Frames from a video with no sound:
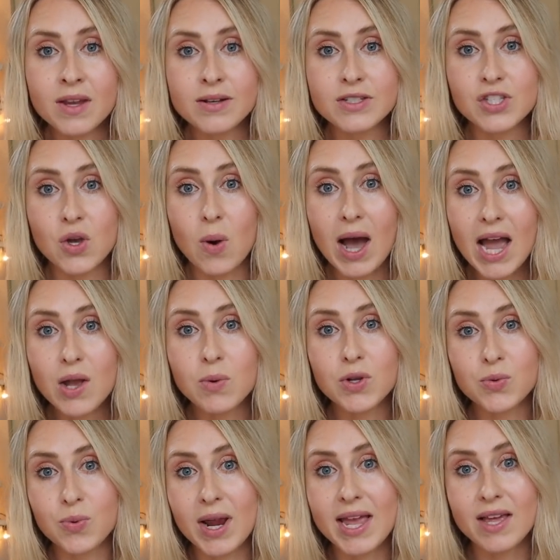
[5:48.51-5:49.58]
So I
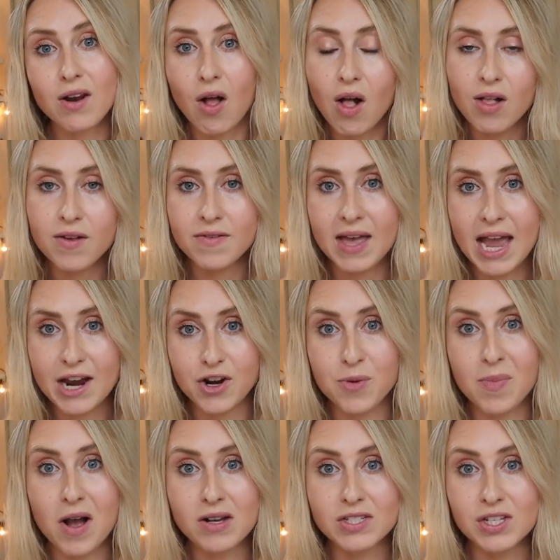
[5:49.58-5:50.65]
would raid all of the hiker
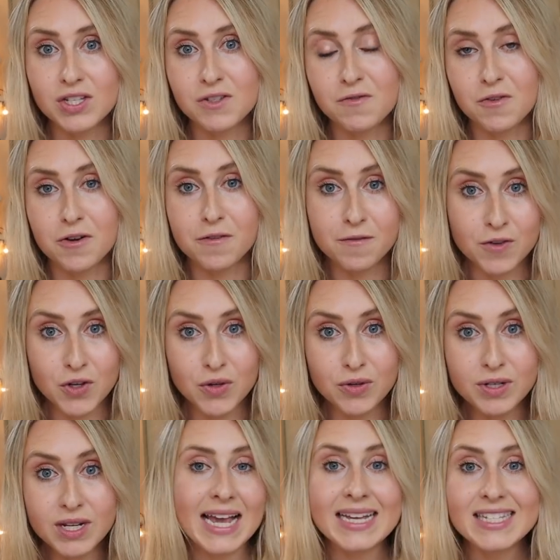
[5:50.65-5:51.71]
boxes for
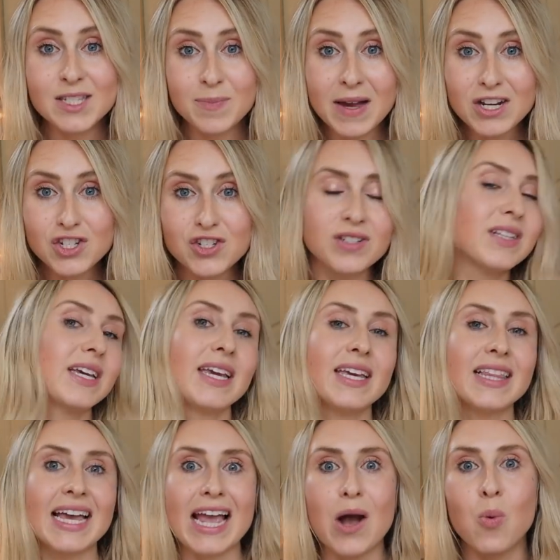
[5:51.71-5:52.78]
food, especially
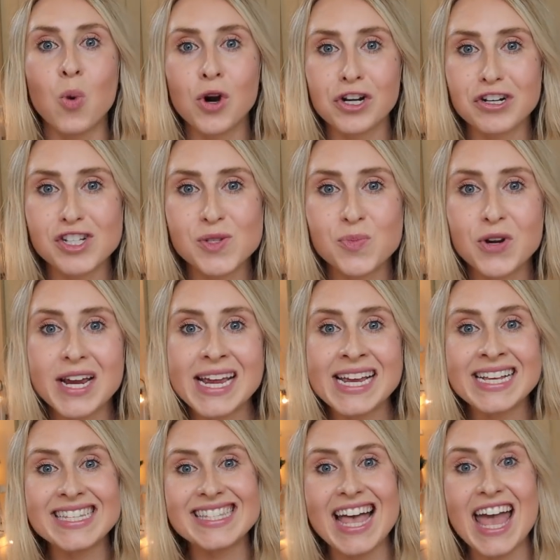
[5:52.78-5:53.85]
like at Warner
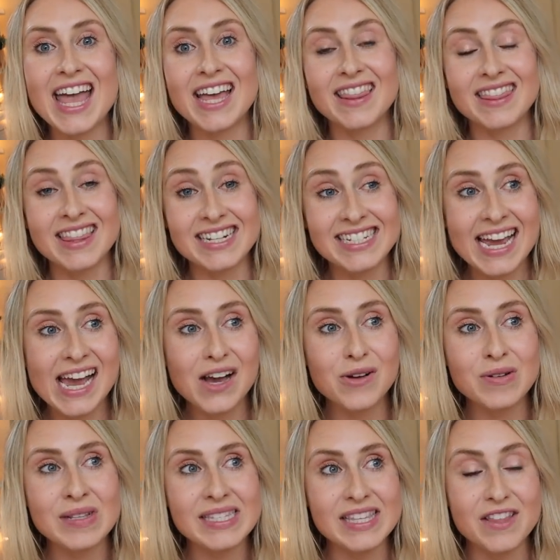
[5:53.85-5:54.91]
Springs and the
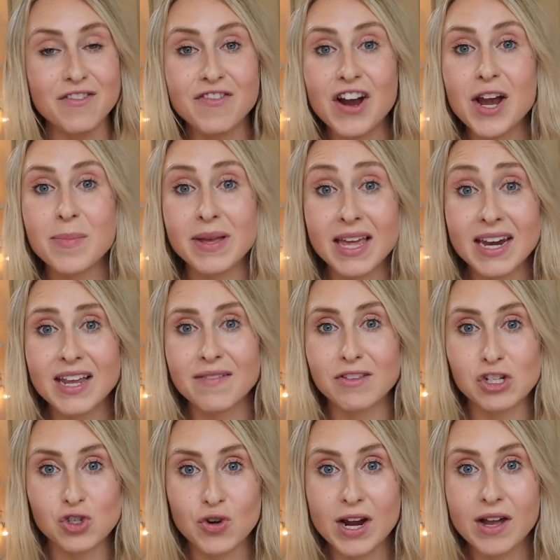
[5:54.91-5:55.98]
towns in the very beginning of
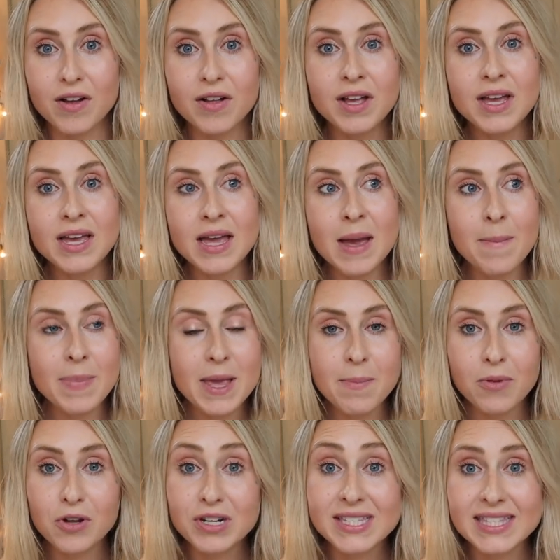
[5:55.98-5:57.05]
the trail.
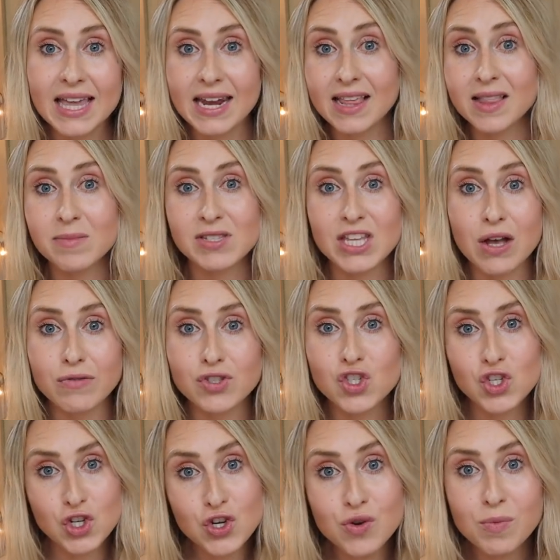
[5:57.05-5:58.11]
People are sending themselves
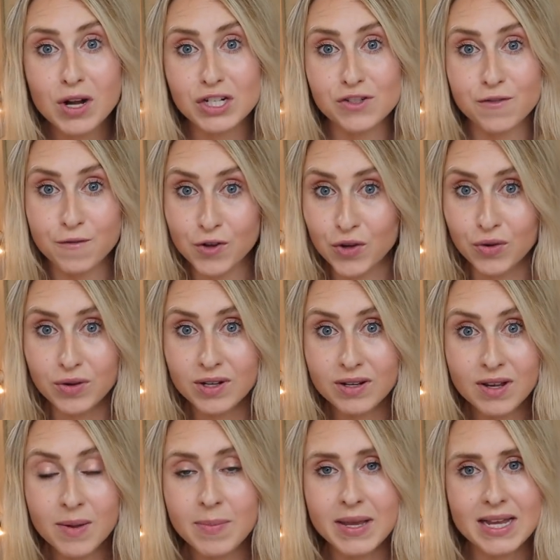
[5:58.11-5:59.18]
too much food
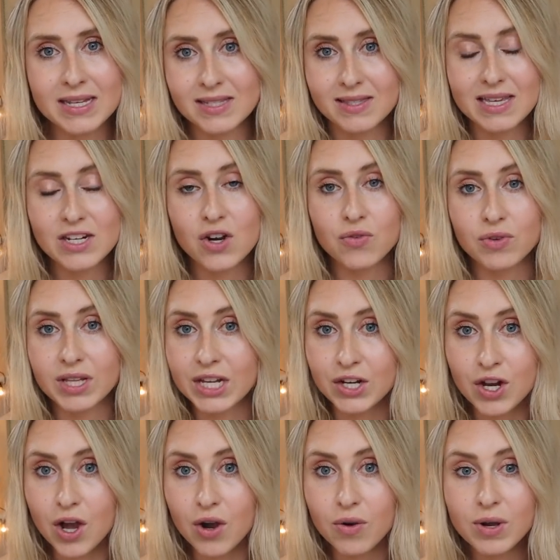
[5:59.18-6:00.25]
because they don't really
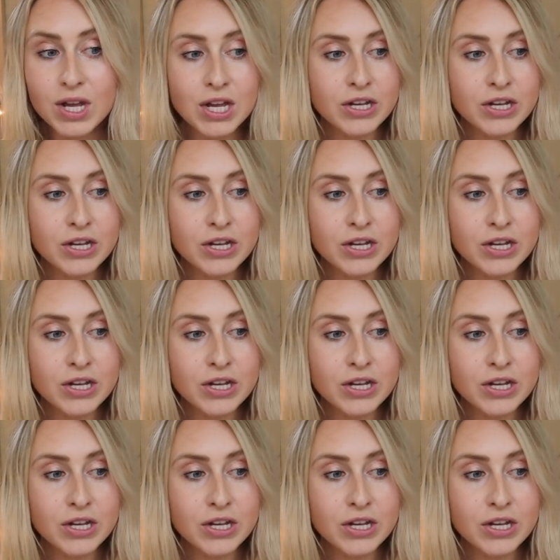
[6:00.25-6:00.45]
know.